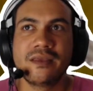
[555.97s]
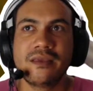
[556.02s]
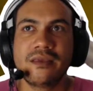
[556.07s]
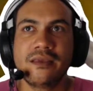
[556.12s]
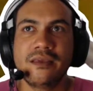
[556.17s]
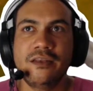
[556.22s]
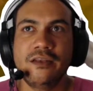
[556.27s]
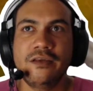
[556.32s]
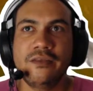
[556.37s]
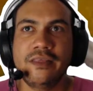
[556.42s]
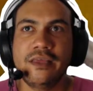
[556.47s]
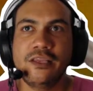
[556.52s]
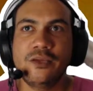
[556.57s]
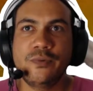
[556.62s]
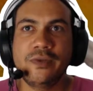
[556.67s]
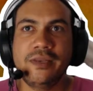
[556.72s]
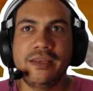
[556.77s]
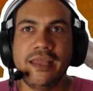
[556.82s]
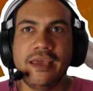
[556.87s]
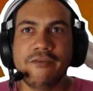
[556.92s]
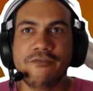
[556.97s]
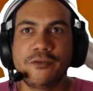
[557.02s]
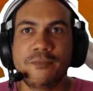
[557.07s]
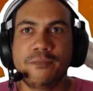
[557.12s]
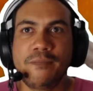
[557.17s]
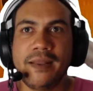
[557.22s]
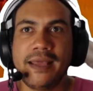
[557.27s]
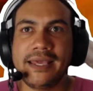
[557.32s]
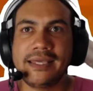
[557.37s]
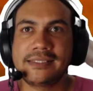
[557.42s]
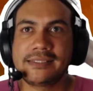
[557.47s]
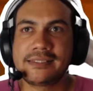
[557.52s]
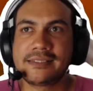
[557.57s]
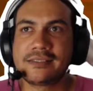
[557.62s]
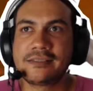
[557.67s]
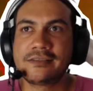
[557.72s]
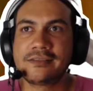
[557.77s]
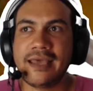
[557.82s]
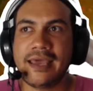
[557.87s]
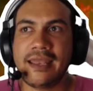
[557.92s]
You know, then you wouldn't have to
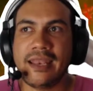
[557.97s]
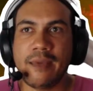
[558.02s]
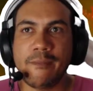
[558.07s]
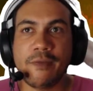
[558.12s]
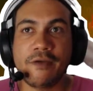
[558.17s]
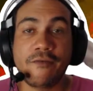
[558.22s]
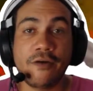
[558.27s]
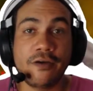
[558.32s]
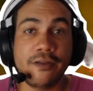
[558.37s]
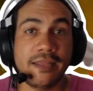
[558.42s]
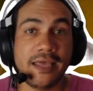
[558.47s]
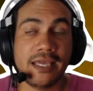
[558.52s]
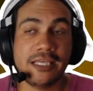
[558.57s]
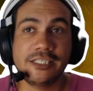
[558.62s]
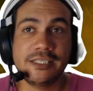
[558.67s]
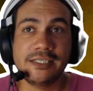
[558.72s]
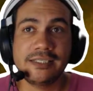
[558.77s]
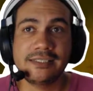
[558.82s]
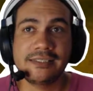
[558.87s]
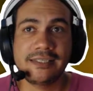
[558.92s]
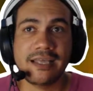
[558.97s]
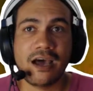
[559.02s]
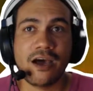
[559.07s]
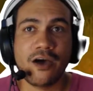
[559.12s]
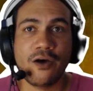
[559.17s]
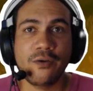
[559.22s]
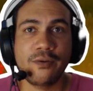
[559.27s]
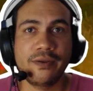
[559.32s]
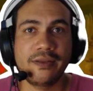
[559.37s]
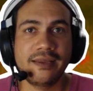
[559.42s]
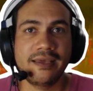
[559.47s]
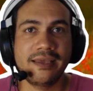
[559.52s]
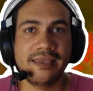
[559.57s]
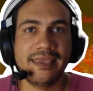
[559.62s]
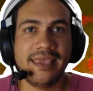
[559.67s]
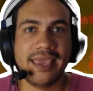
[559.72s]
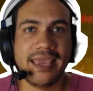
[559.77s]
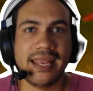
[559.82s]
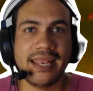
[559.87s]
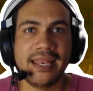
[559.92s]
place dynamic foundations down
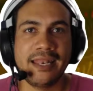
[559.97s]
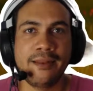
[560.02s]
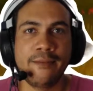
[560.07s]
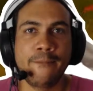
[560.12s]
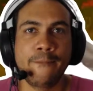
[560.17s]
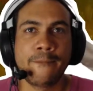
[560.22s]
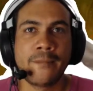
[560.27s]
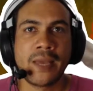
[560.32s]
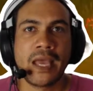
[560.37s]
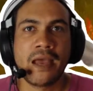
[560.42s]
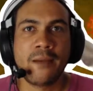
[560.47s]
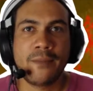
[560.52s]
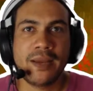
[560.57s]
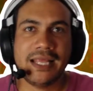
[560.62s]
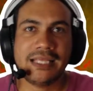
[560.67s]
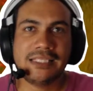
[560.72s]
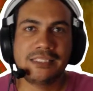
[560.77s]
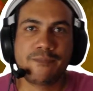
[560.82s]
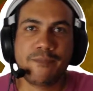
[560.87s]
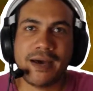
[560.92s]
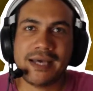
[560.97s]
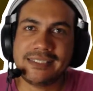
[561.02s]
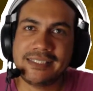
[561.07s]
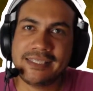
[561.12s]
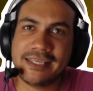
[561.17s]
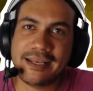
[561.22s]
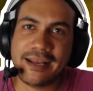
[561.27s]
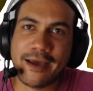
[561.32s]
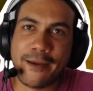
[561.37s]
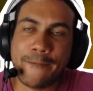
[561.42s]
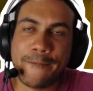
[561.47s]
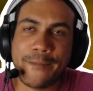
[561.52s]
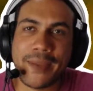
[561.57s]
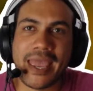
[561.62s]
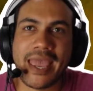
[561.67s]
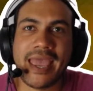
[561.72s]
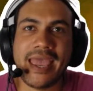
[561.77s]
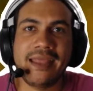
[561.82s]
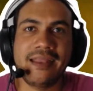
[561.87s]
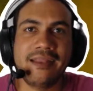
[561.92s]
again. But let's bust it up
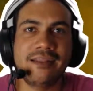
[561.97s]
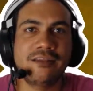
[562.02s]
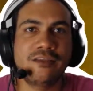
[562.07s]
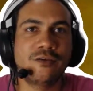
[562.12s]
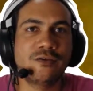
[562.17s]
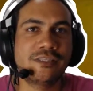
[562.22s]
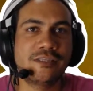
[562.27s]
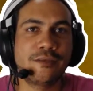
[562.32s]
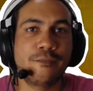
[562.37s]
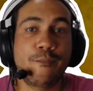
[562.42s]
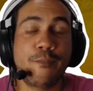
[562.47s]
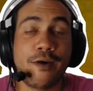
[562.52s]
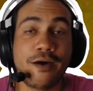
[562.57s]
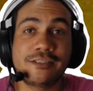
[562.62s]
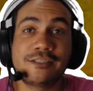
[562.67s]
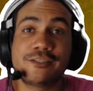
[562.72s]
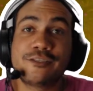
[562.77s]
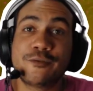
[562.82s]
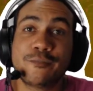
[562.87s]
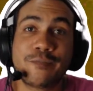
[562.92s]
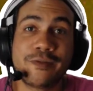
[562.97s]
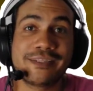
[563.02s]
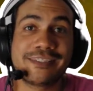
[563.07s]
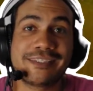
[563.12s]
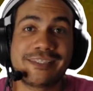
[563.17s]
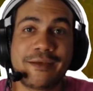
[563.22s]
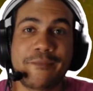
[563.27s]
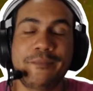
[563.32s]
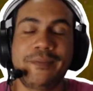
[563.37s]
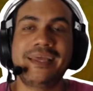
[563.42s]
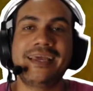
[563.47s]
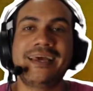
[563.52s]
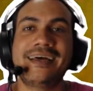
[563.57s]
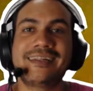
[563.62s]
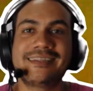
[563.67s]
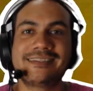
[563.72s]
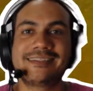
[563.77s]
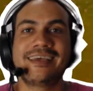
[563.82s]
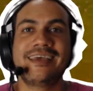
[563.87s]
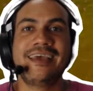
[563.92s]
and use the parts to build something
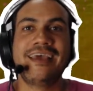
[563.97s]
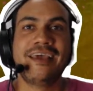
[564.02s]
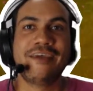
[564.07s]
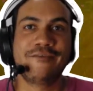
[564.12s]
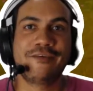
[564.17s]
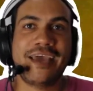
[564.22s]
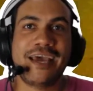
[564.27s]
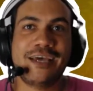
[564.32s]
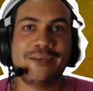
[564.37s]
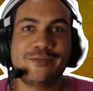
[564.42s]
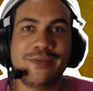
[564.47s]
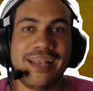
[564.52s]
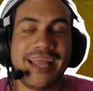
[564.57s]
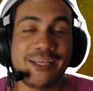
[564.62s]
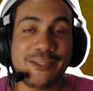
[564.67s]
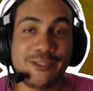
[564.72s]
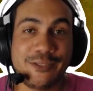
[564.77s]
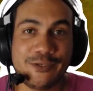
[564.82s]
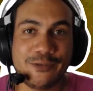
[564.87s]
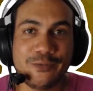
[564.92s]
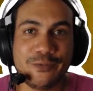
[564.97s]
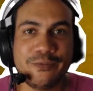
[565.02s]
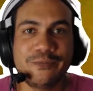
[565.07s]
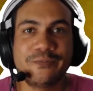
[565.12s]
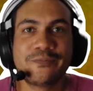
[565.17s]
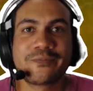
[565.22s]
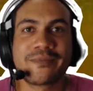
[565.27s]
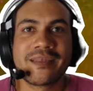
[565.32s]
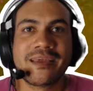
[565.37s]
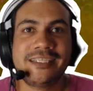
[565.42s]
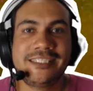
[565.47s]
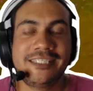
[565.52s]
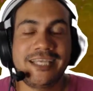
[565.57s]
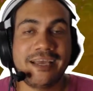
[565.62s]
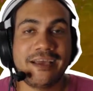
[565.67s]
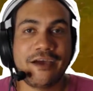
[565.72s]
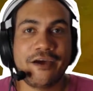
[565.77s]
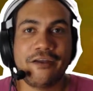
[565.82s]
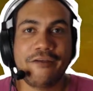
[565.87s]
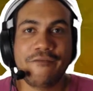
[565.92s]
else. If you guys would like to
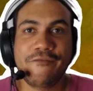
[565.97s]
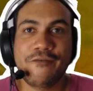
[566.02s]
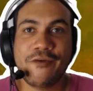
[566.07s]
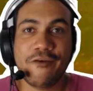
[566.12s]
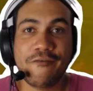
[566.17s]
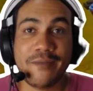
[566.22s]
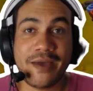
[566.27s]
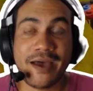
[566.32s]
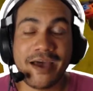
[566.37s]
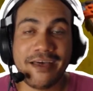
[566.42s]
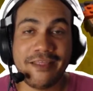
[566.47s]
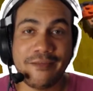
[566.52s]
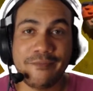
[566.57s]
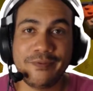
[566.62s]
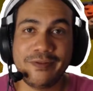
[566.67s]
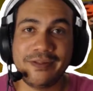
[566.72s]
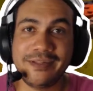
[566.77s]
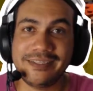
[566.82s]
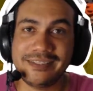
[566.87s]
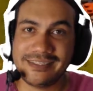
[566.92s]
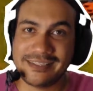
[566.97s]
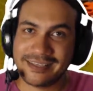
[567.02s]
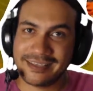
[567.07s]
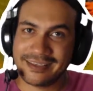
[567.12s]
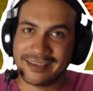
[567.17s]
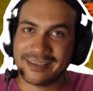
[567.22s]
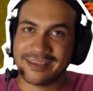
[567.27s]
check out a few of my other builds,